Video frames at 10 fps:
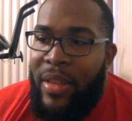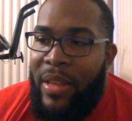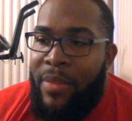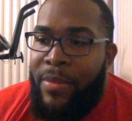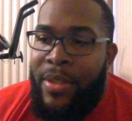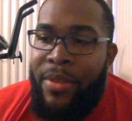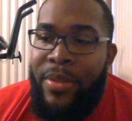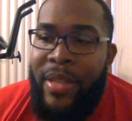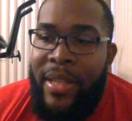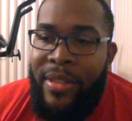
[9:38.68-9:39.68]
I'm still
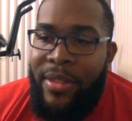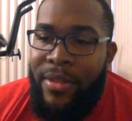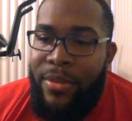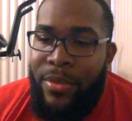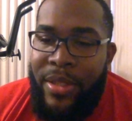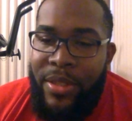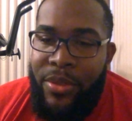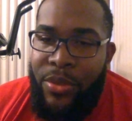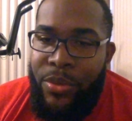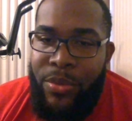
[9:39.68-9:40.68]
yet to run
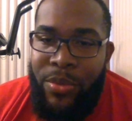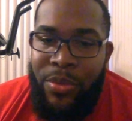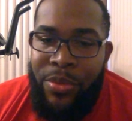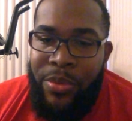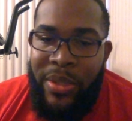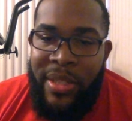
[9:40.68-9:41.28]
into